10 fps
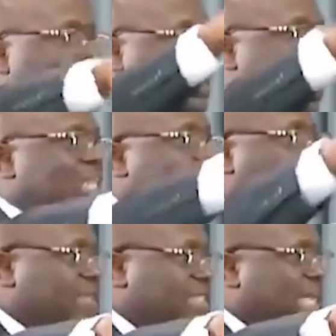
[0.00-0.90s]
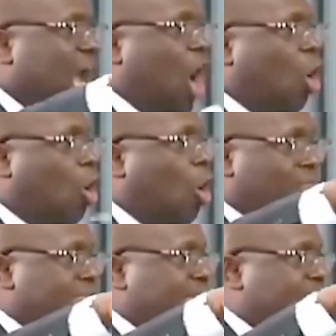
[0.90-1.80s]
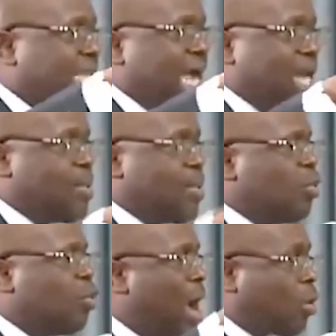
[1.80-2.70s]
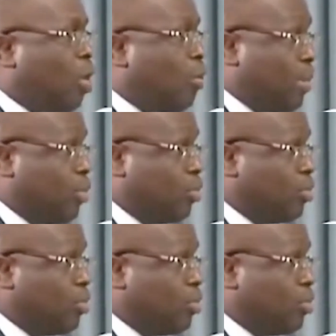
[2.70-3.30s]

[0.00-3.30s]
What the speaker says: so that officer or officers are the people who are culpable.